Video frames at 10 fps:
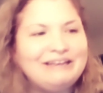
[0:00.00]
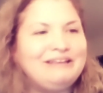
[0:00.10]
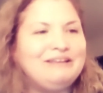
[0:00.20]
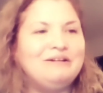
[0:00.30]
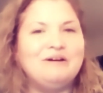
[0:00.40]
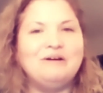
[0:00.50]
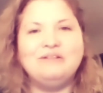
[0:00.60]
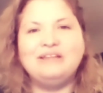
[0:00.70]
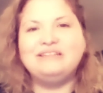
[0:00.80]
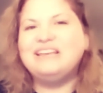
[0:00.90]

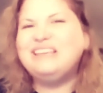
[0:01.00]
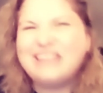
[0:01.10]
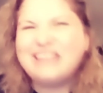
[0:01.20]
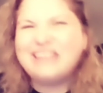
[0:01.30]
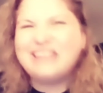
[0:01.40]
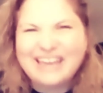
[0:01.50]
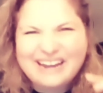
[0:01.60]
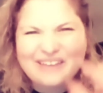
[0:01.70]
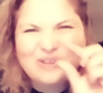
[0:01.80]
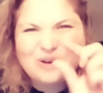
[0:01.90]
Like they hit
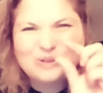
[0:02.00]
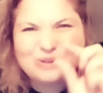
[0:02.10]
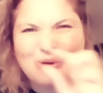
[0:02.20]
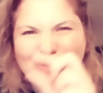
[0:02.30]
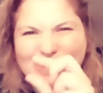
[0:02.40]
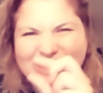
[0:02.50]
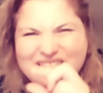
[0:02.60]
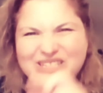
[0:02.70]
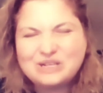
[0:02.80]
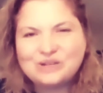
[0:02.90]
on those moments
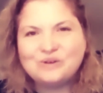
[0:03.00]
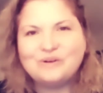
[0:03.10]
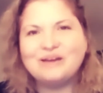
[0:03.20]
too, and I'm